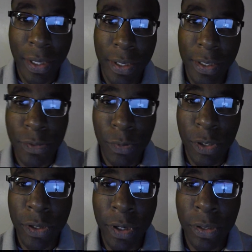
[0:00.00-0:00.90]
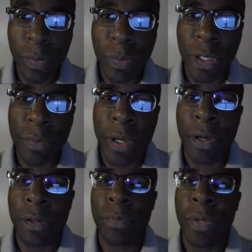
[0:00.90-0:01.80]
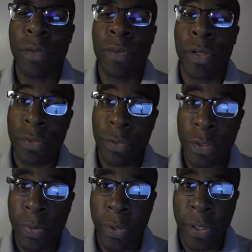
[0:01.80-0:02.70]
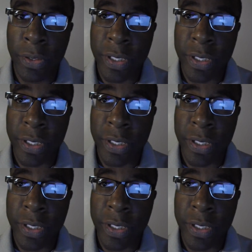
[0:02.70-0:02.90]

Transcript: Just wanted to talk a little bit about my volunteer experience